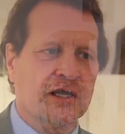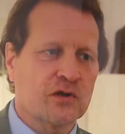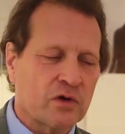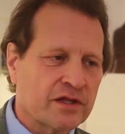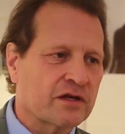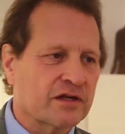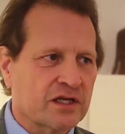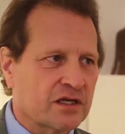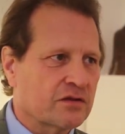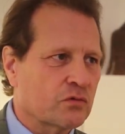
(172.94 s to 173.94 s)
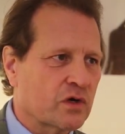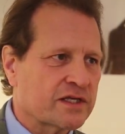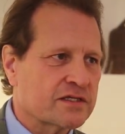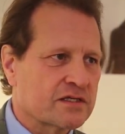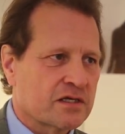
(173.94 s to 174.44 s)
in a way that I think in the
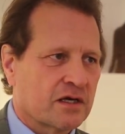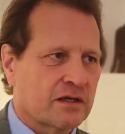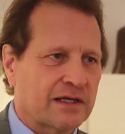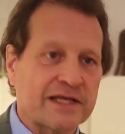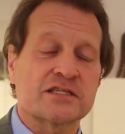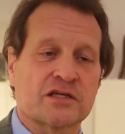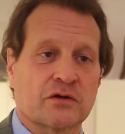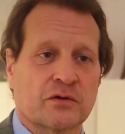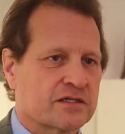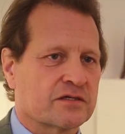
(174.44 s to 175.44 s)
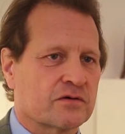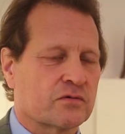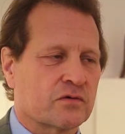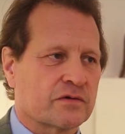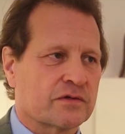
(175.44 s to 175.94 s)
West less so.
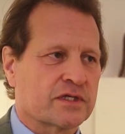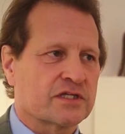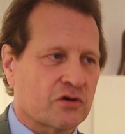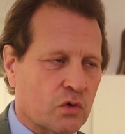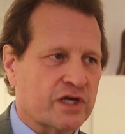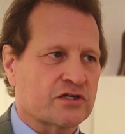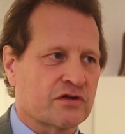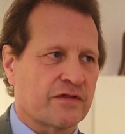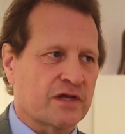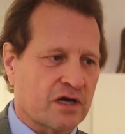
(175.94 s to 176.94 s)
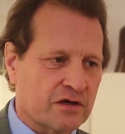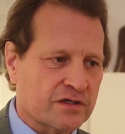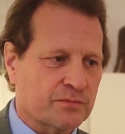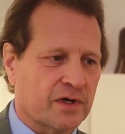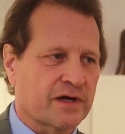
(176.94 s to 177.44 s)
So there's no question that the
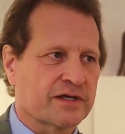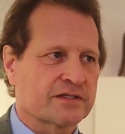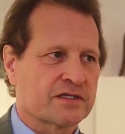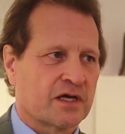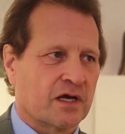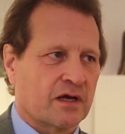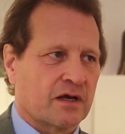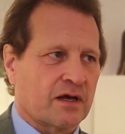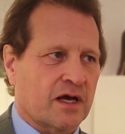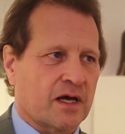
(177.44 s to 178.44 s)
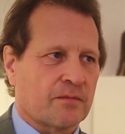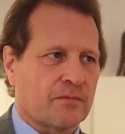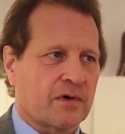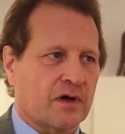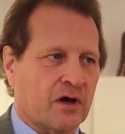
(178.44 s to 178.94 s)
youngest buyers
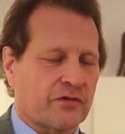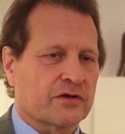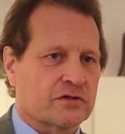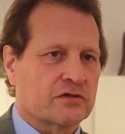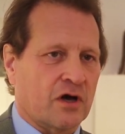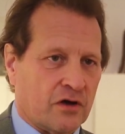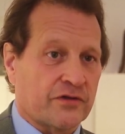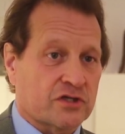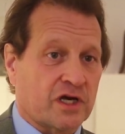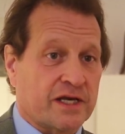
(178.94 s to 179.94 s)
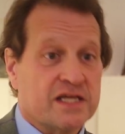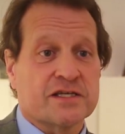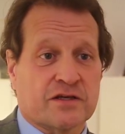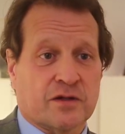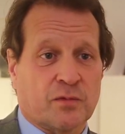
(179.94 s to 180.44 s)
um, are, the, are the
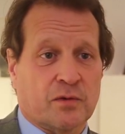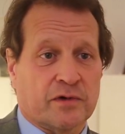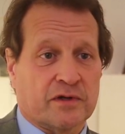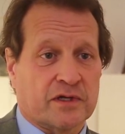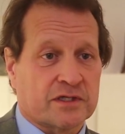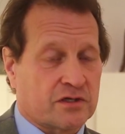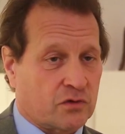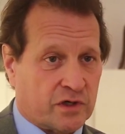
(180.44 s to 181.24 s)
Chinese at the moment, there's no